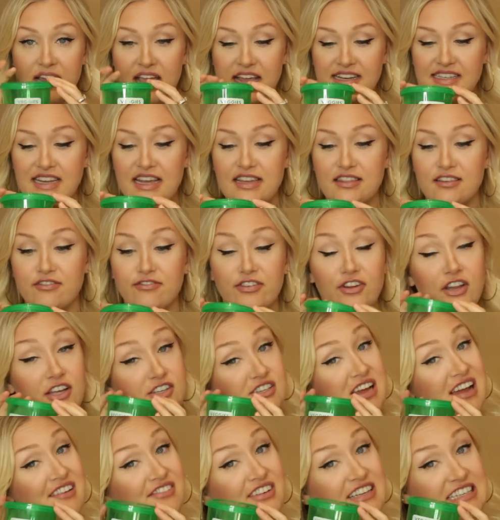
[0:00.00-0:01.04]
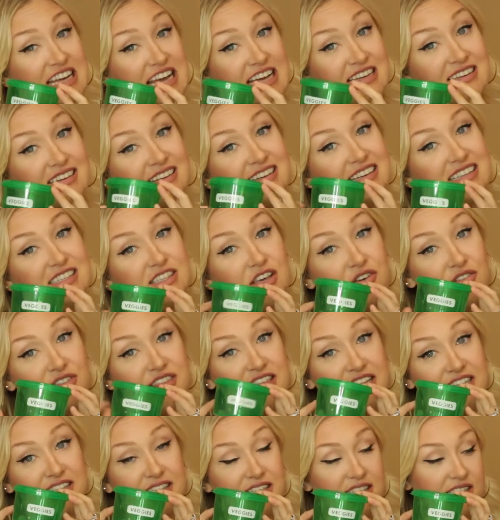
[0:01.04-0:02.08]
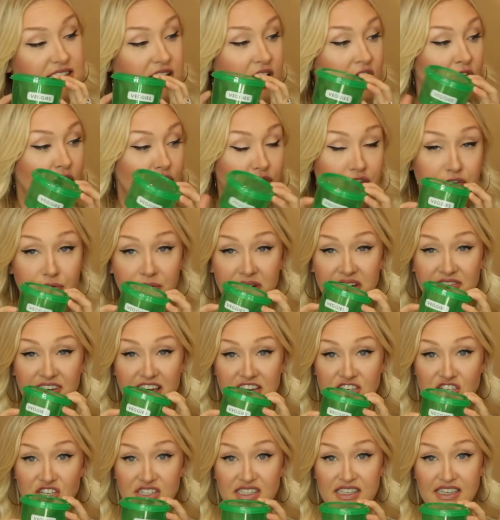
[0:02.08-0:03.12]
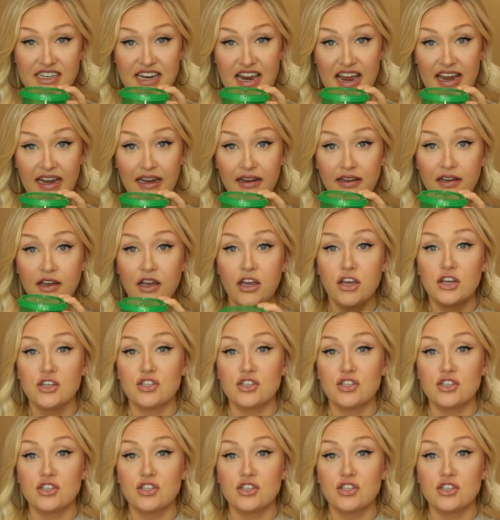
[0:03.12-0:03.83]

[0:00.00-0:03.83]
I take them for lunch every day. So this is three veggies a day.